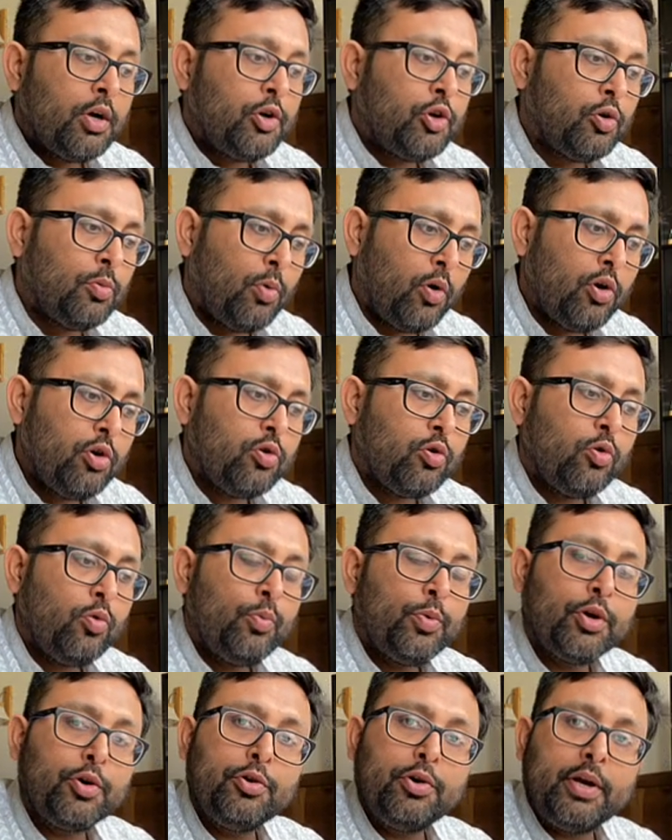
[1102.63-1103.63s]

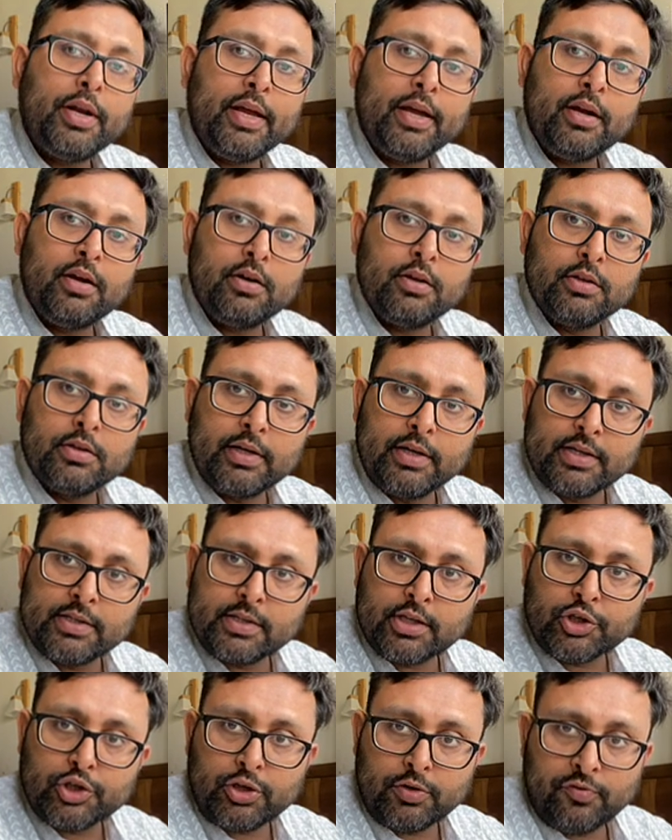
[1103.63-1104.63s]
Tomorrow, we're going to take the
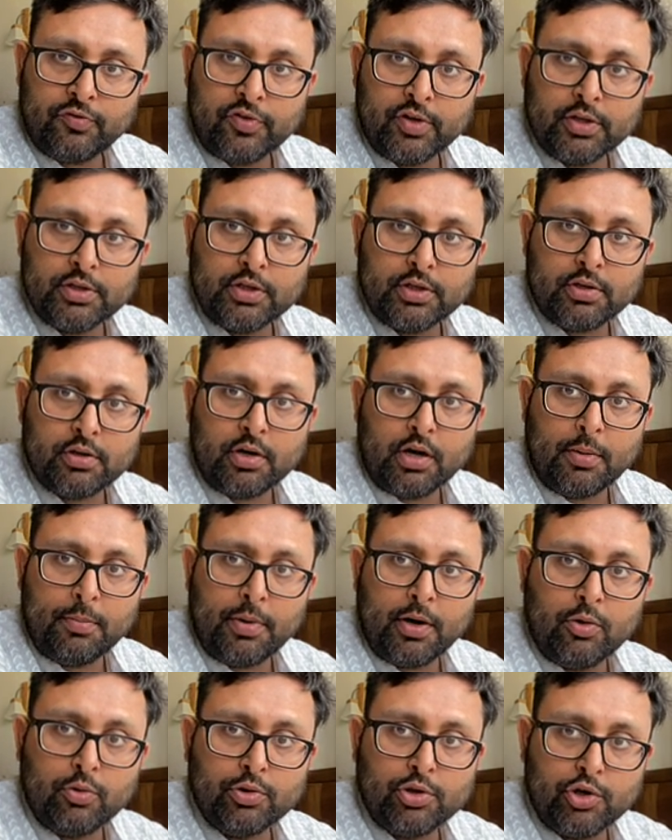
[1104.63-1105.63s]
discussion further
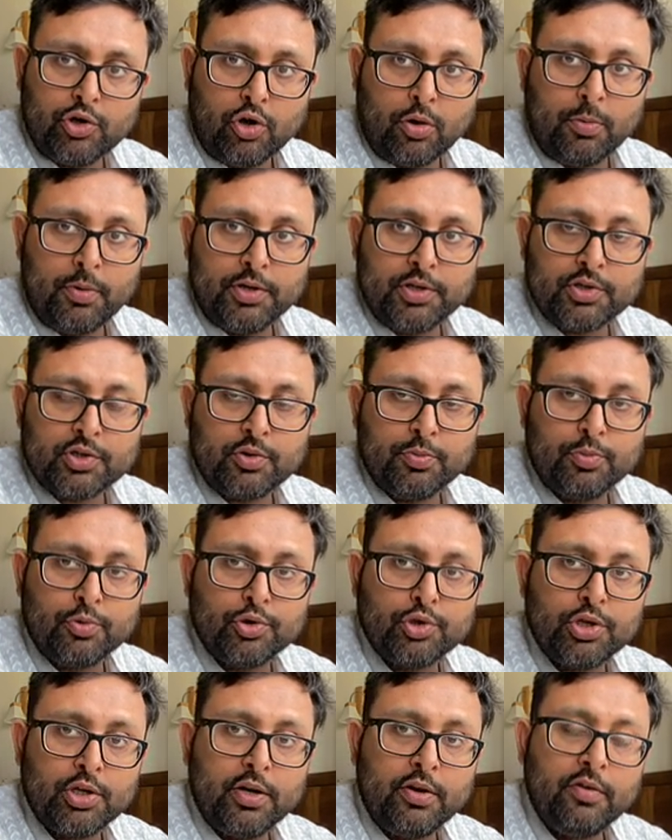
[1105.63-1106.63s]
about the normal
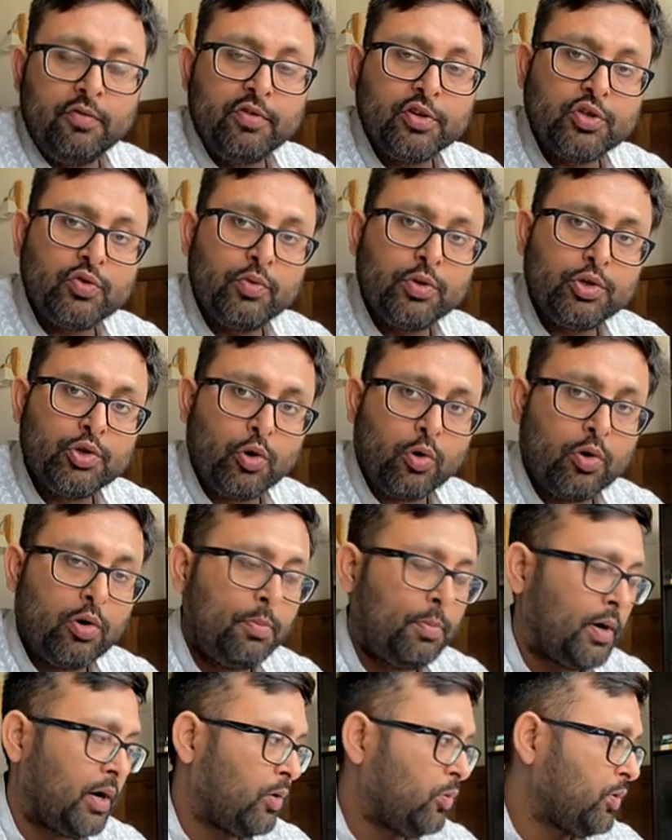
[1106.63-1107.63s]
distribution, in which we'll talk
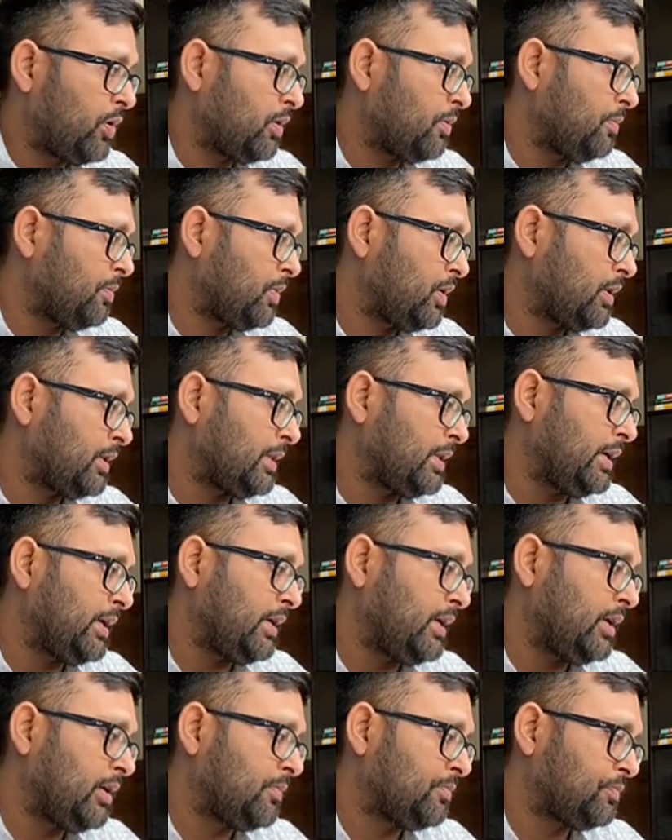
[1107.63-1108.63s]
about
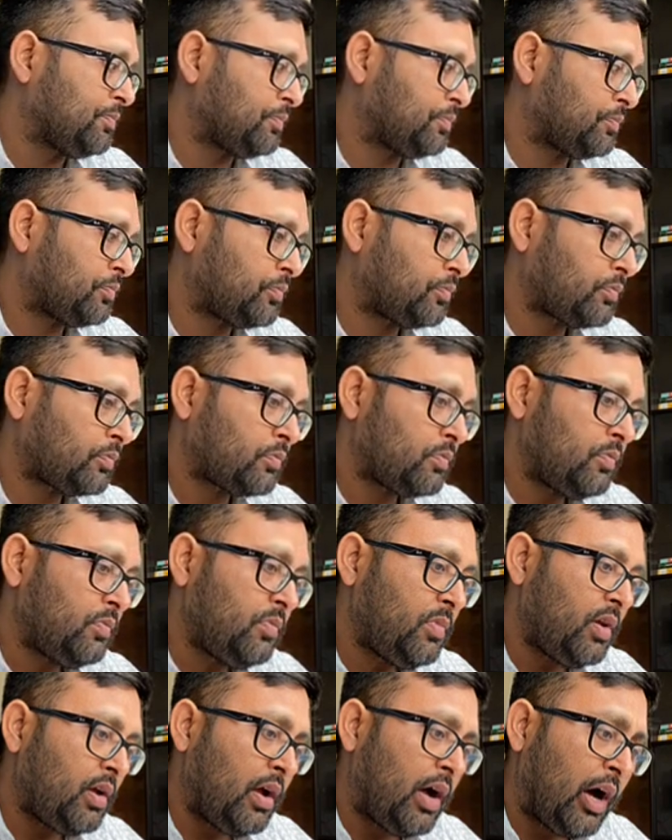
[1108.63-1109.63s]
the
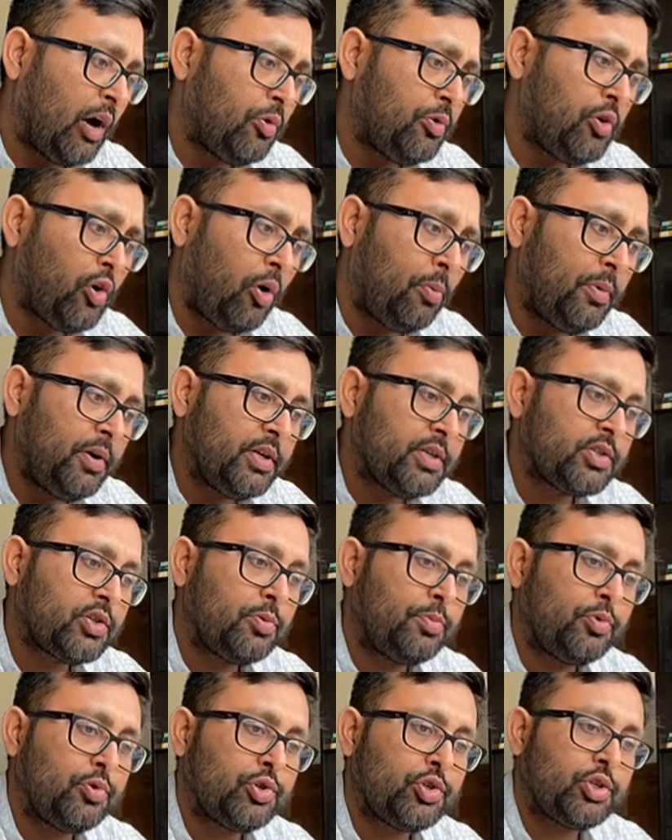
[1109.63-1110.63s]
how normal
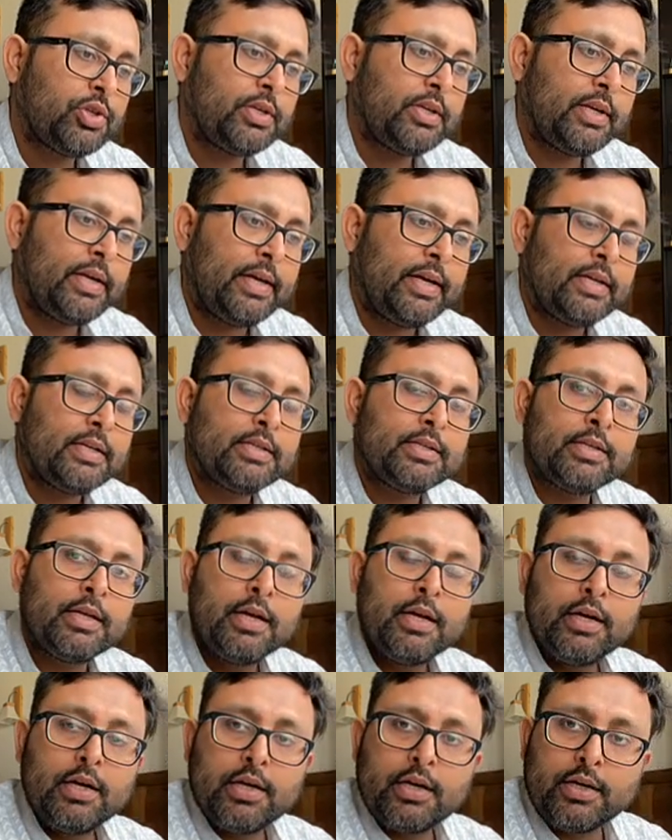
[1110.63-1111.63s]
distribution is
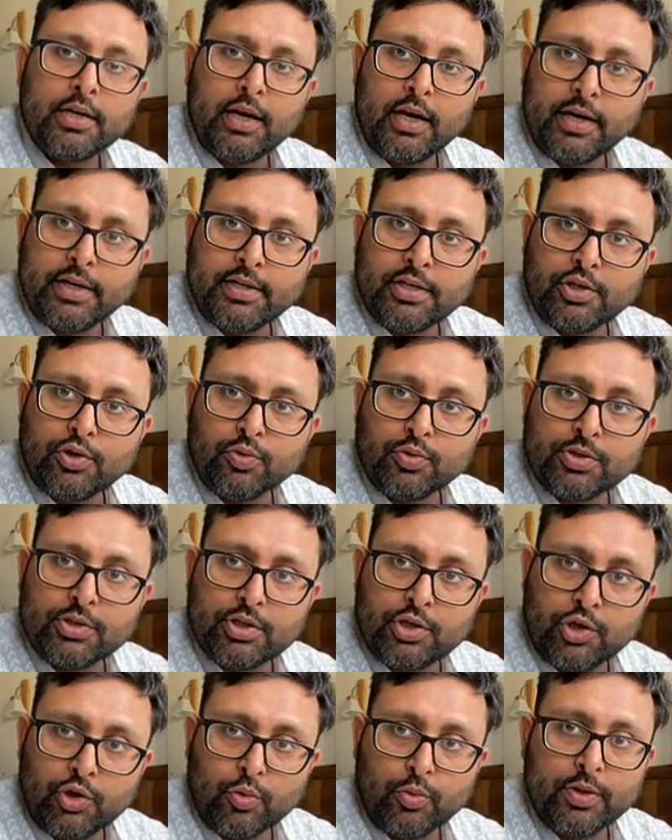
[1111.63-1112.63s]
related to
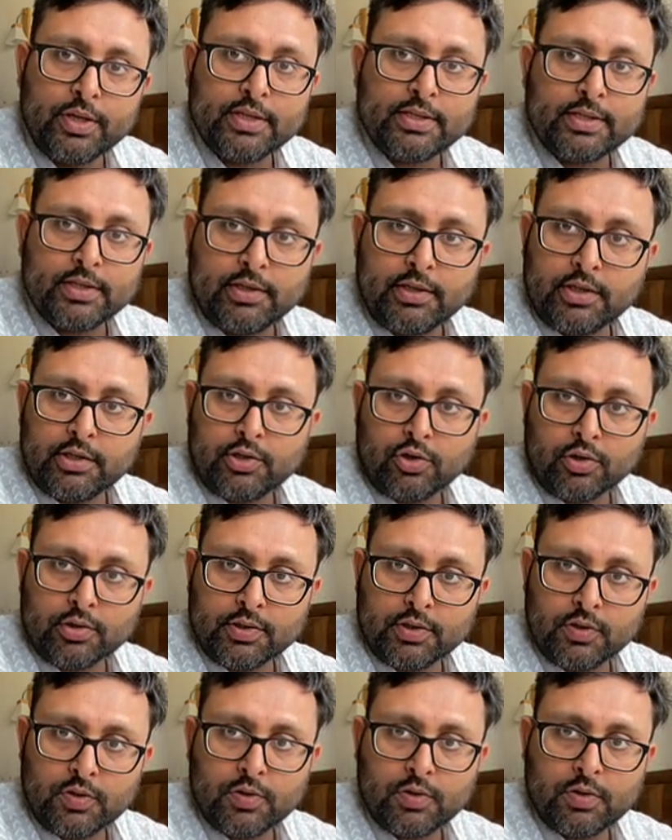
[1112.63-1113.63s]
skewness in
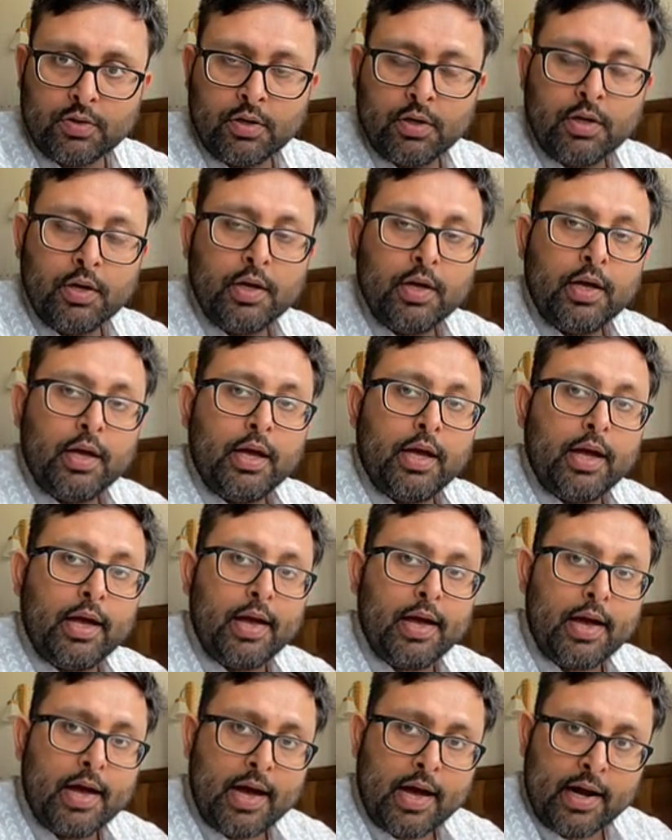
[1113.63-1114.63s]
kurtosis
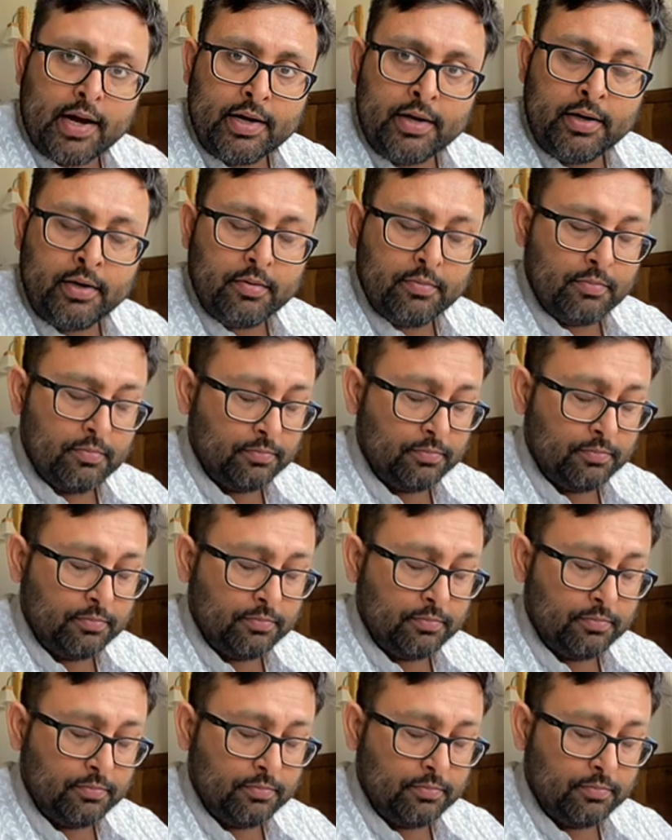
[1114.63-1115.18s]
and